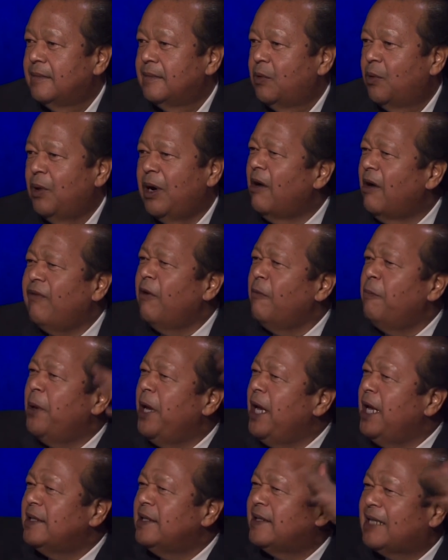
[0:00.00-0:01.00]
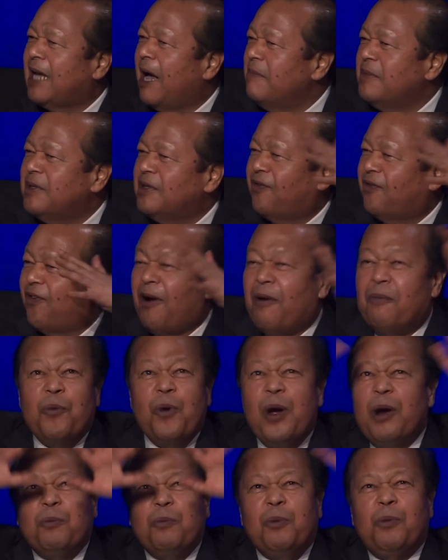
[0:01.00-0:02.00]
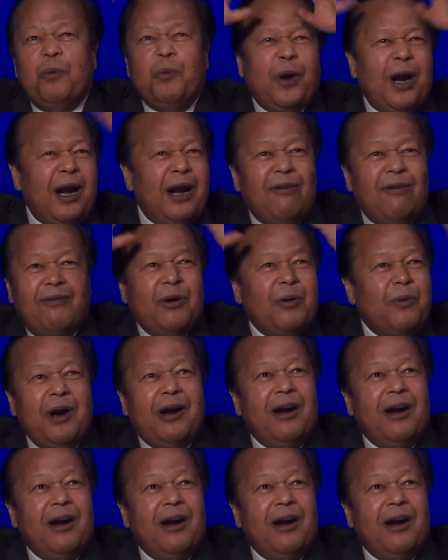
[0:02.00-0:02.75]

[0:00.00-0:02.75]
Wherever peace comes from, wherever